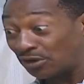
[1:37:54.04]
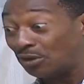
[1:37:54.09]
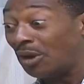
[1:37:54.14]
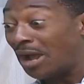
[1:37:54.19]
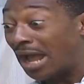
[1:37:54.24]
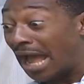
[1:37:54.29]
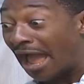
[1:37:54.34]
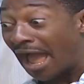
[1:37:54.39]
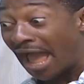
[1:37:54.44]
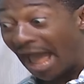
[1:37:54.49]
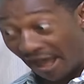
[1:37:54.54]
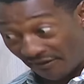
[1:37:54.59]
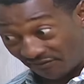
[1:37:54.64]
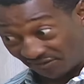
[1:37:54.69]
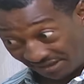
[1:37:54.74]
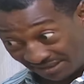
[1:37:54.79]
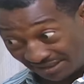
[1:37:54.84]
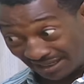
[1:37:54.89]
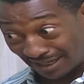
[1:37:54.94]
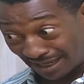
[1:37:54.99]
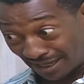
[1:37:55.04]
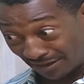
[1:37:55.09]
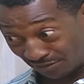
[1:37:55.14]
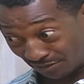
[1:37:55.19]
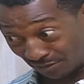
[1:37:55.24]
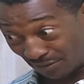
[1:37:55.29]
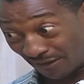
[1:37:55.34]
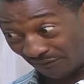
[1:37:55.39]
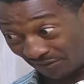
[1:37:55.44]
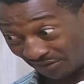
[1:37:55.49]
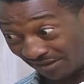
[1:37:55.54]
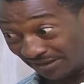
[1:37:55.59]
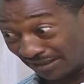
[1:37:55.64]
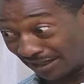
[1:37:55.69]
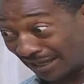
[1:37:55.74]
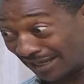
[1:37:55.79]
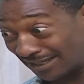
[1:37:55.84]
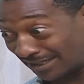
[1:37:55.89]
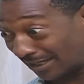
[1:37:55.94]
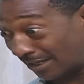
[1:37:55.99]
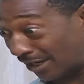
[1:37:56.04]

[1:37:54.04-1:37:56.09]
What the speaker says: You know, I've seen the light, you know, I've seen the light,